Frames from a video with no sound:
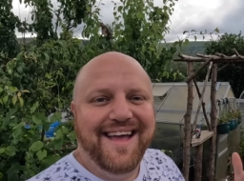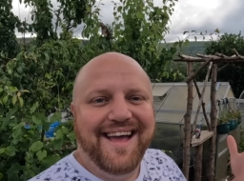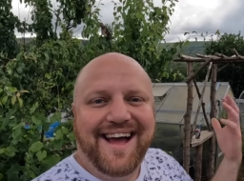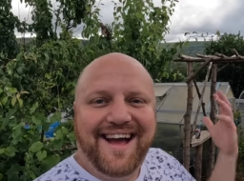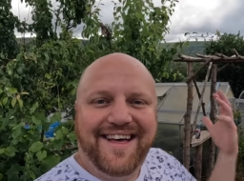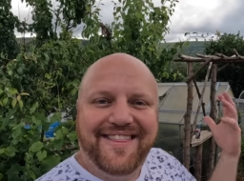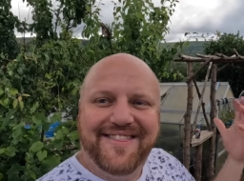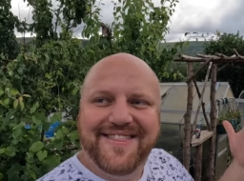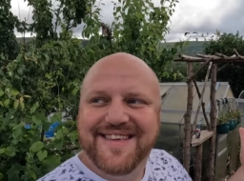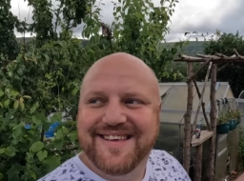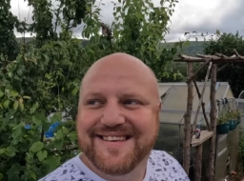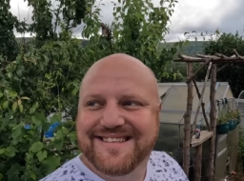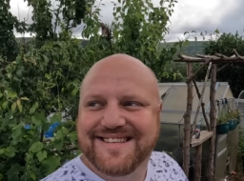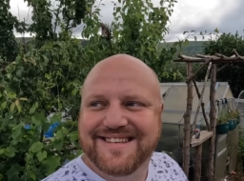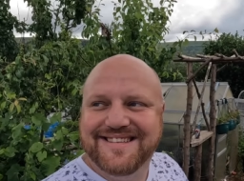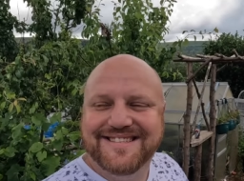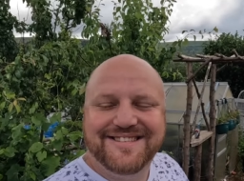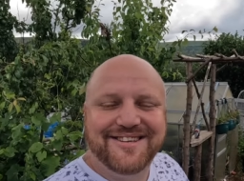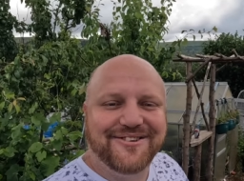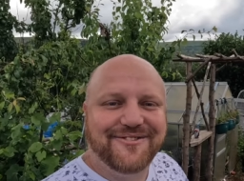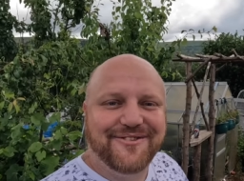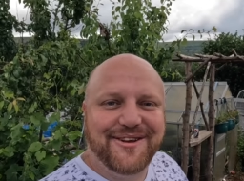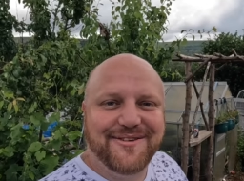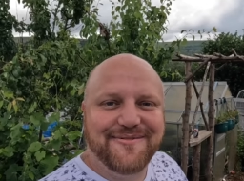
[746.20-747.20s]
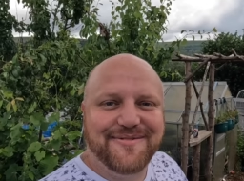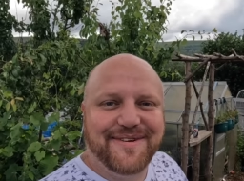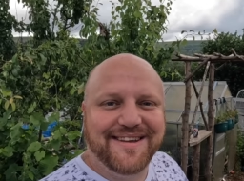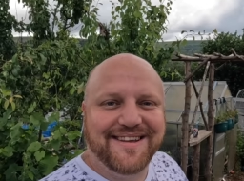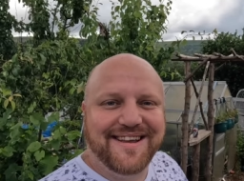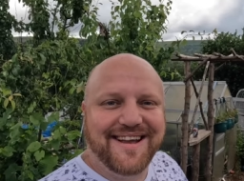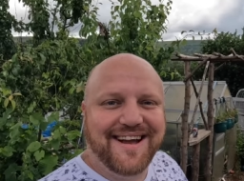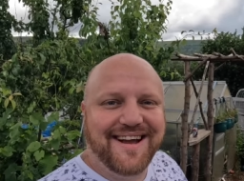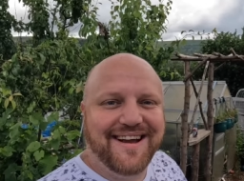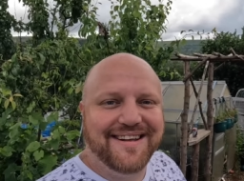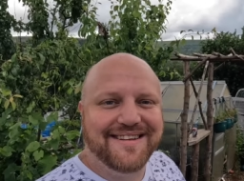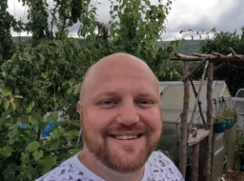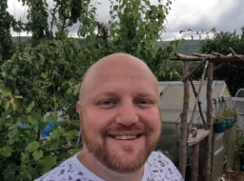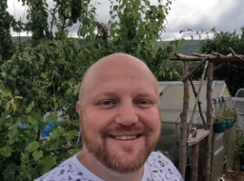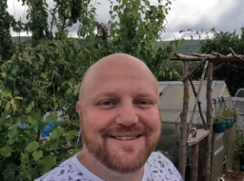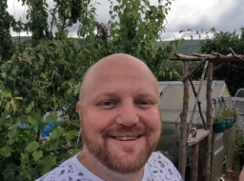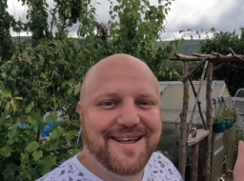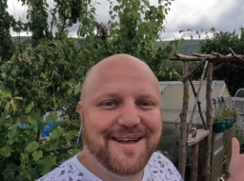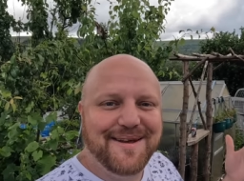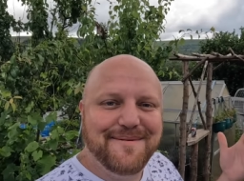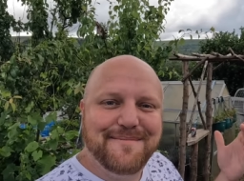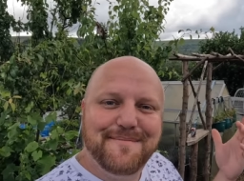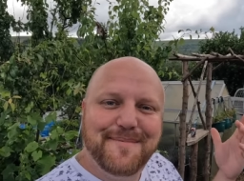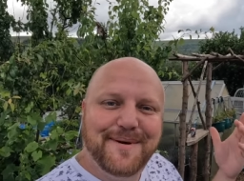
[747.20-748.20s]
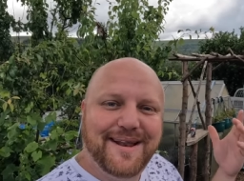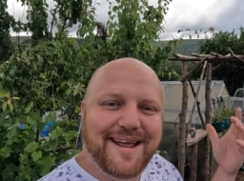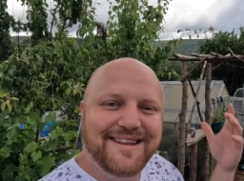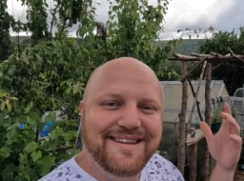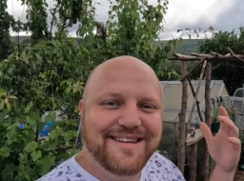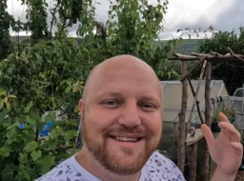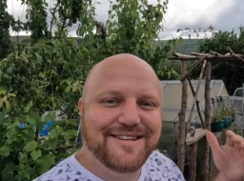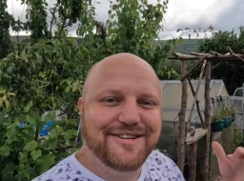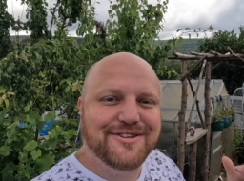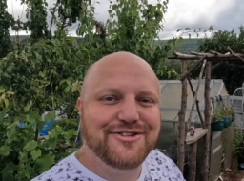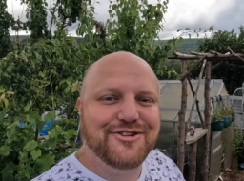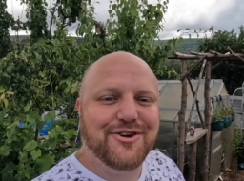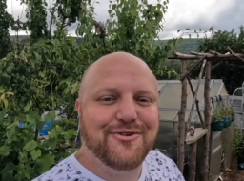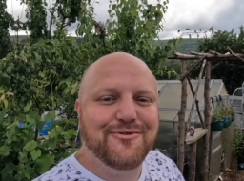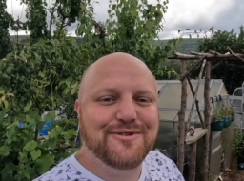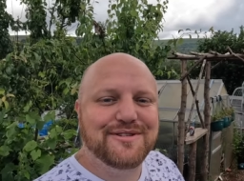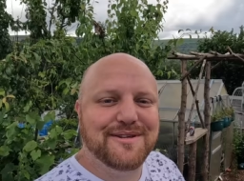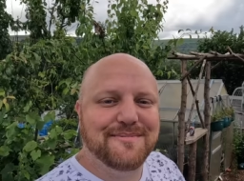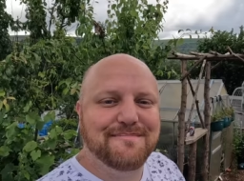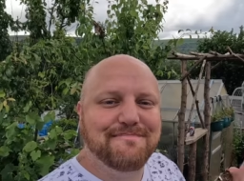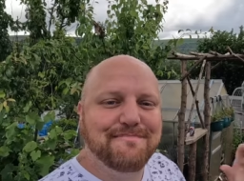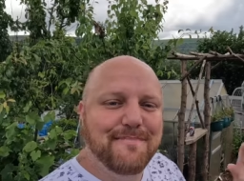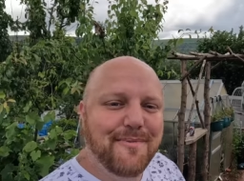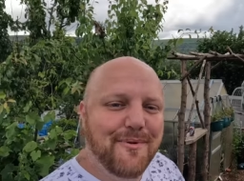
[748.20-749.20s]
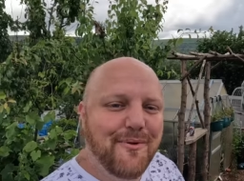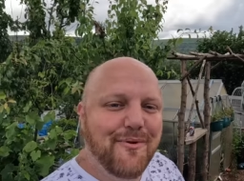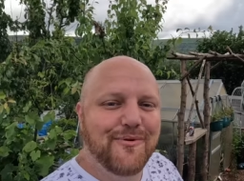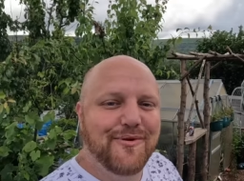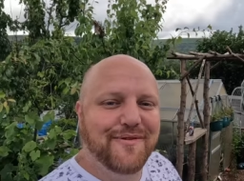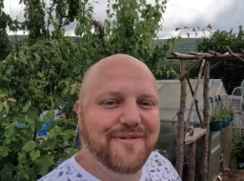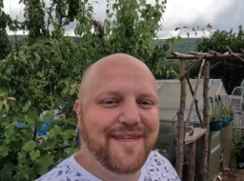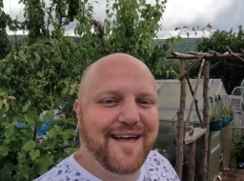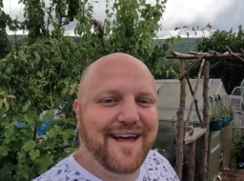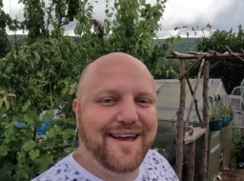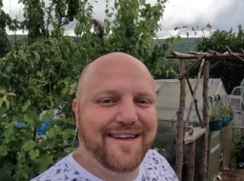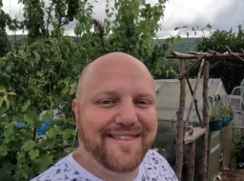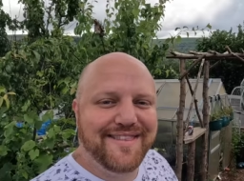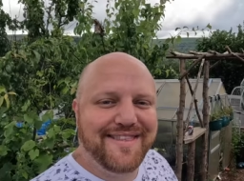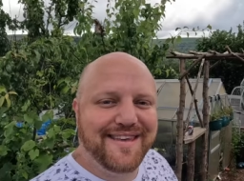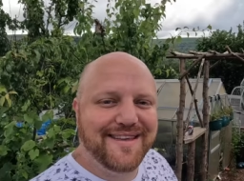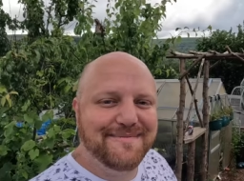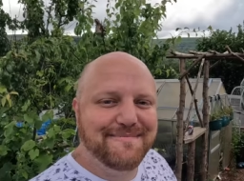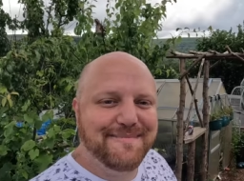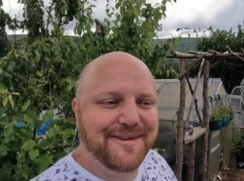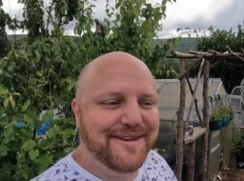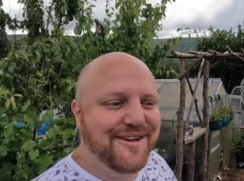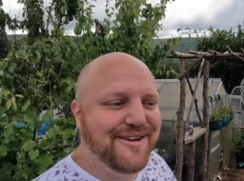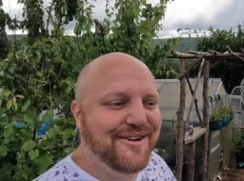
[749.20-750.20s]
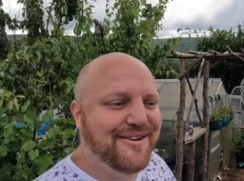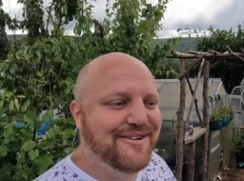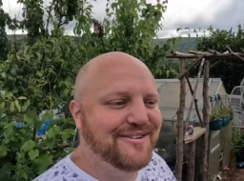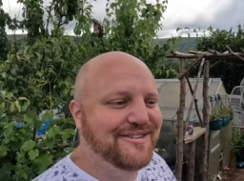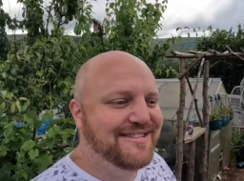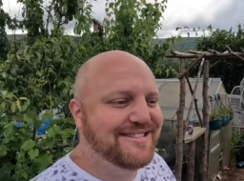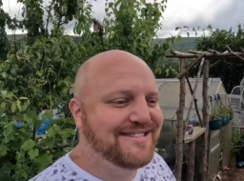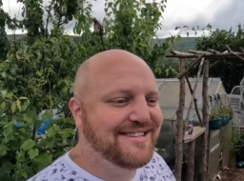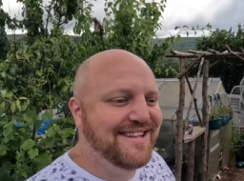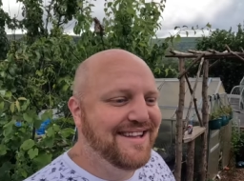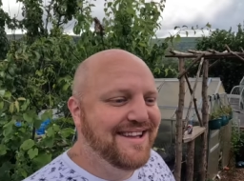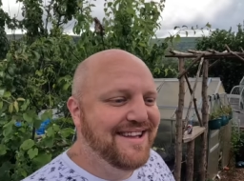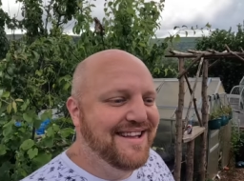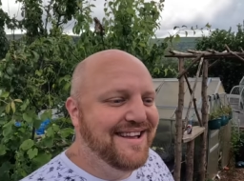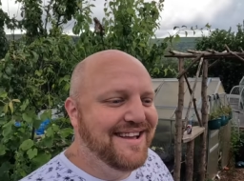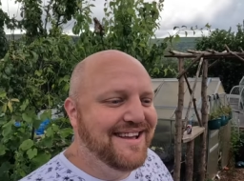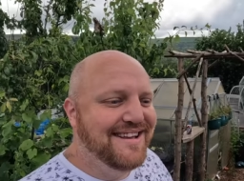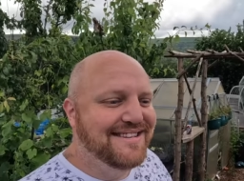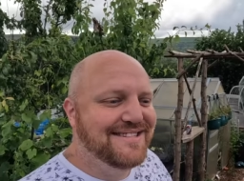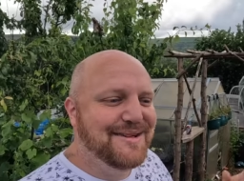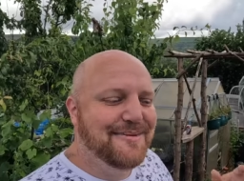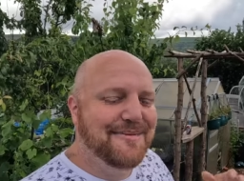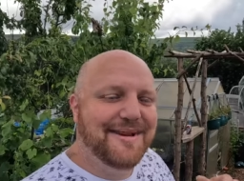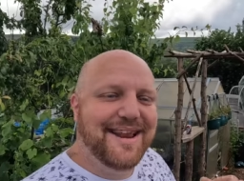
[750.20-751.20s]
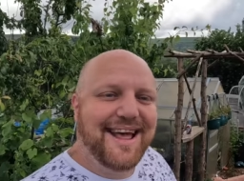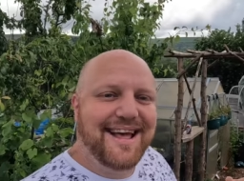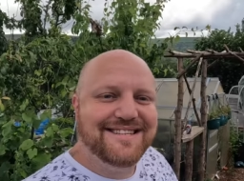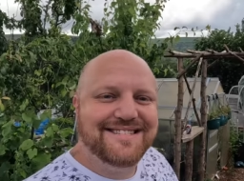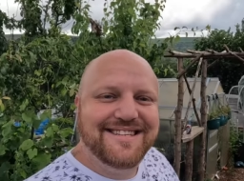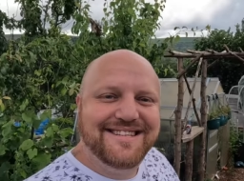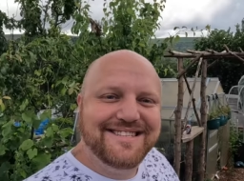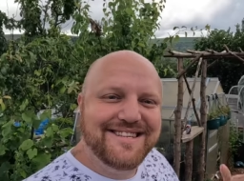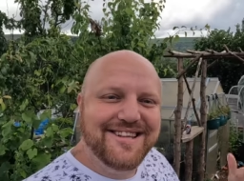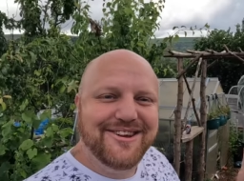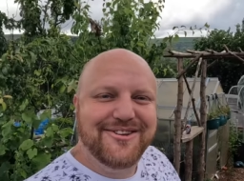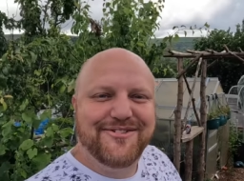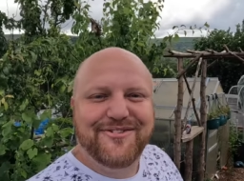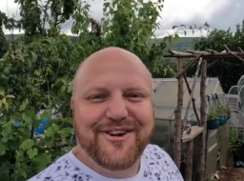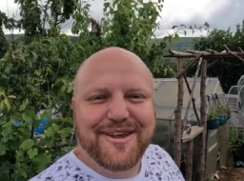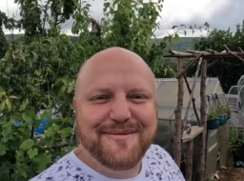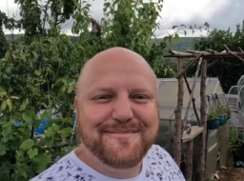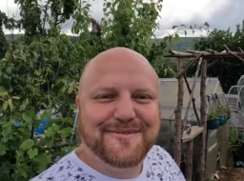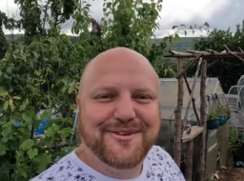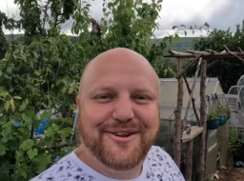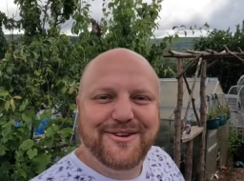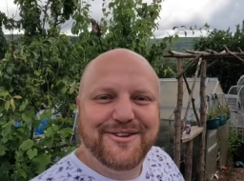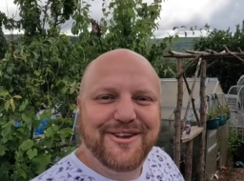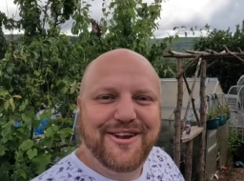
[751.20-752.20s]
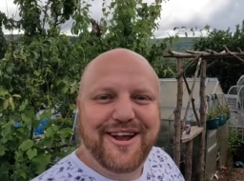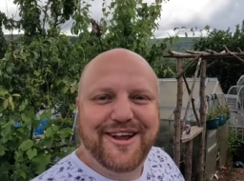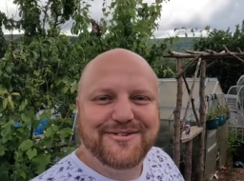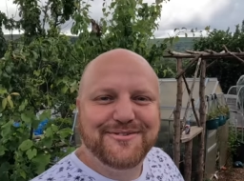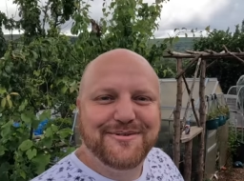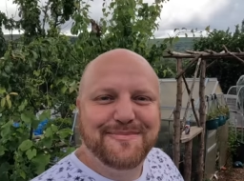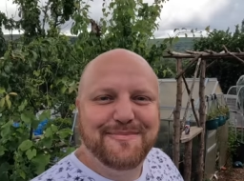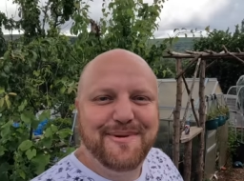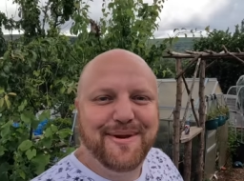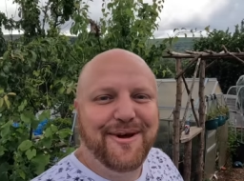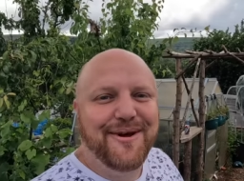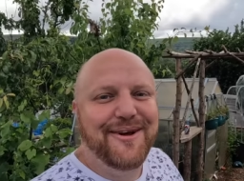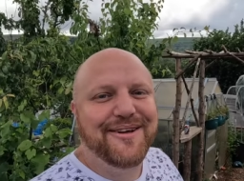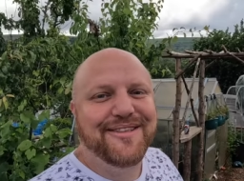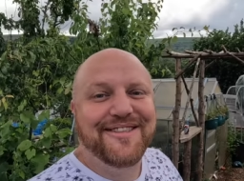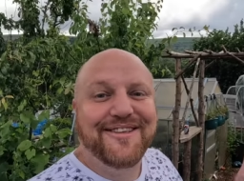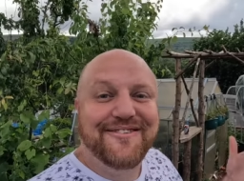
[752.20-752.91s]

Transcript: and this is the grapevine garden, but I need to show some more of that, I think, because someone asked, is there grapes on your actual plot?